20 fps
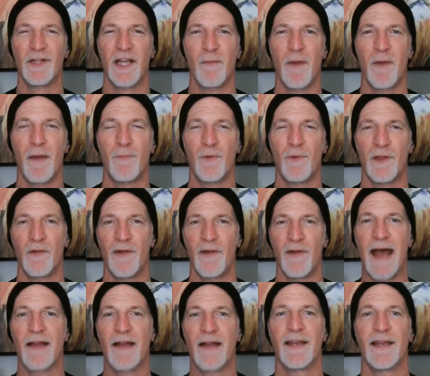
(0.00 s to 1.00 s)
them up when the
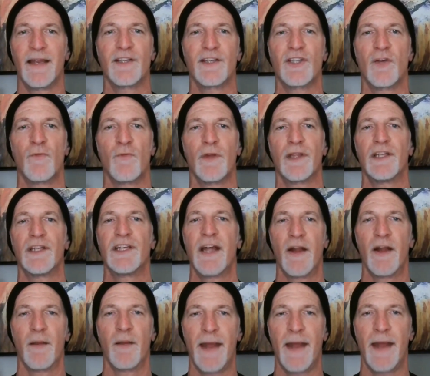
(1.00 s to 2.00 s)
reality is they're really
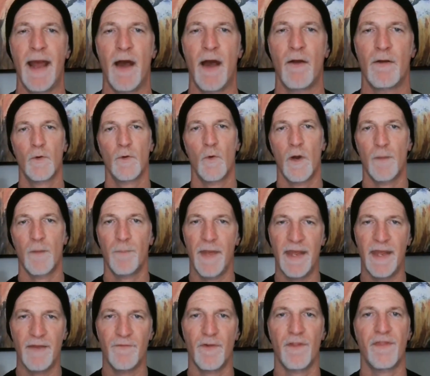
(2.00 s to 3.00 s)
tearing them down. What a
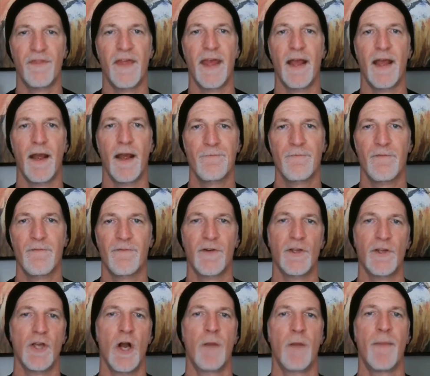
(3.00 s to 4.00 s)
painful thing for a
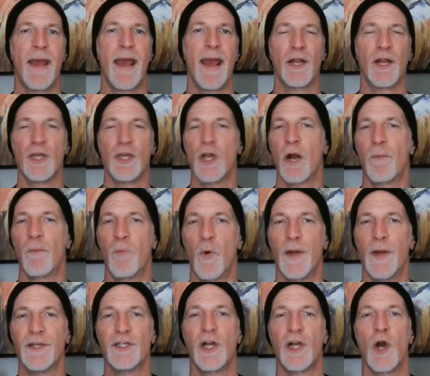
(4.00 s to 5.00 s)
young man, a young
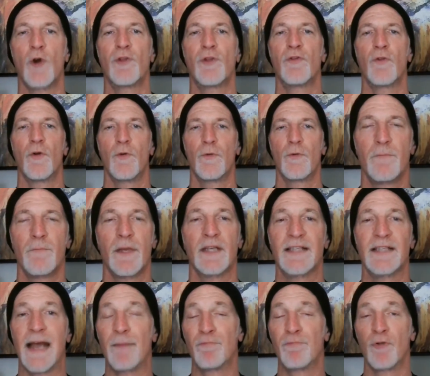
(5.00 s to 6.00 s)
boy to go through. Because
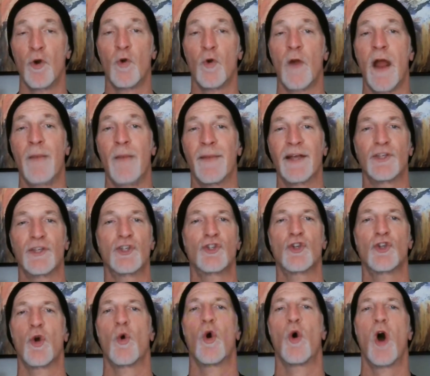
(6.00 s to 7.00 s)
that programming is
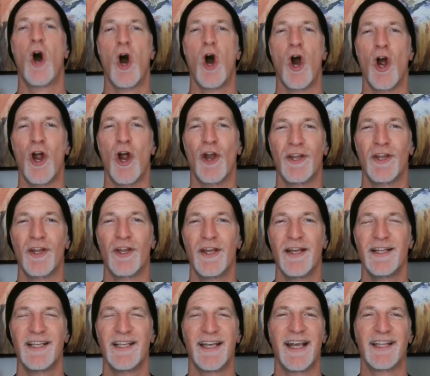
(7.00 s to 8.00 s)
so hard
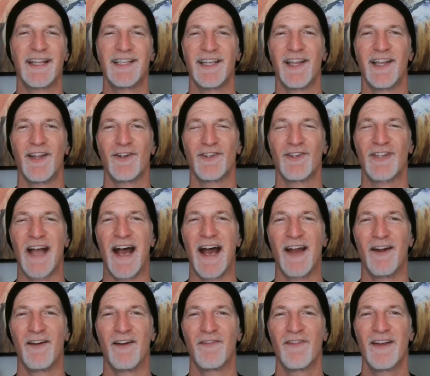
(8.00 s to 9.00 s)
to get to the other side
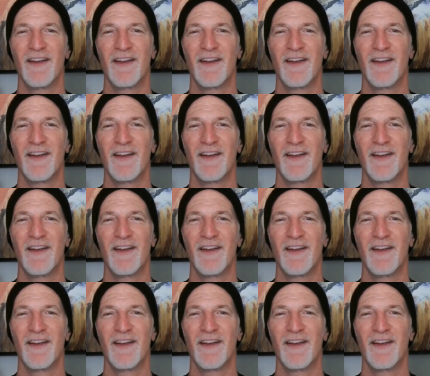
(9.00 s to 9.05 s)
of.